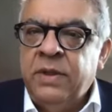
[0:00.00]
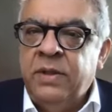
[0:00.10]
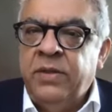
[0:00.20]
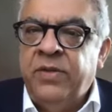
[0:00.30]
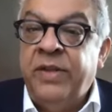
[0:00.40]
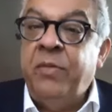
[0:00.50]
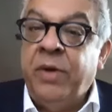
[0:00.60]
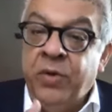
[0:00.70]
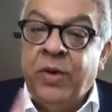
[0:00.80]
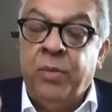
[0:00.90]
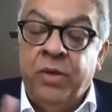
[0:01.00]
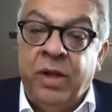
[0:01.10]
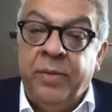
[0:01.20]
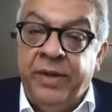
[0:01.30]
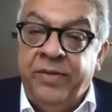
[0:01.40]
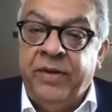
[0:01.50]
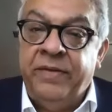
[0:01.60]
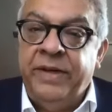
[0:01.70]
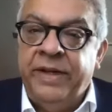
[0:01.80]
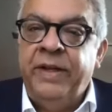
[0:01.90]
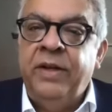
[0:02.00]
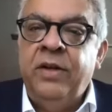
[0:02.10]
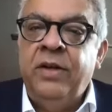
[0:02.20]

this is NYU Abu Dhabi, 17.